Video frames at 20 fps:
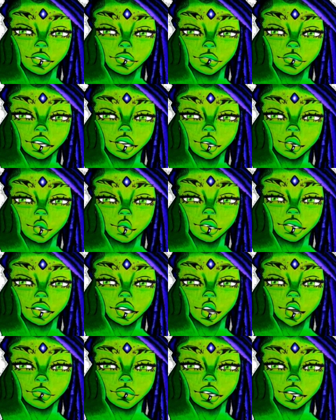Because I
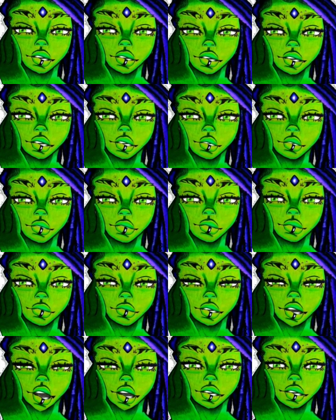don't have any,
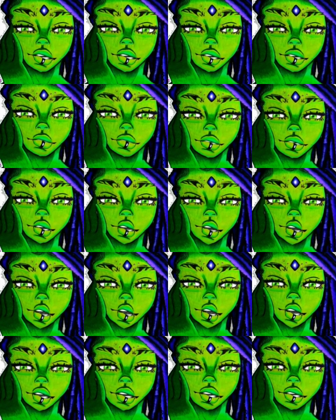I
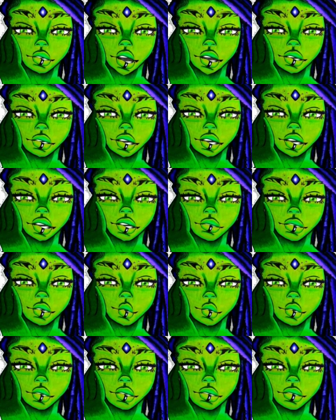don't know anybody out
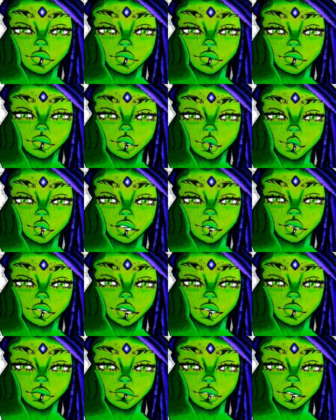there personally
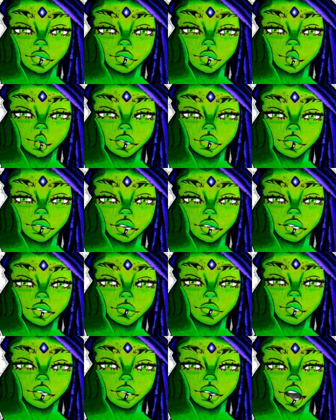that's connected to the case.
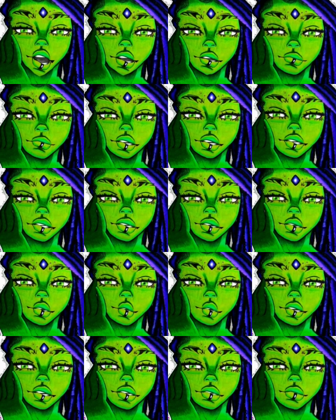So this is all guesses,
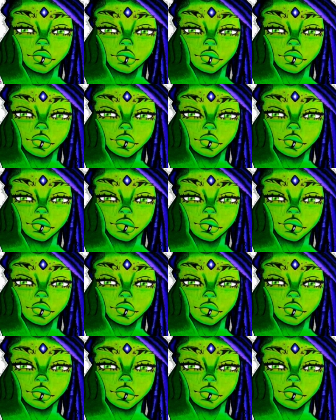right?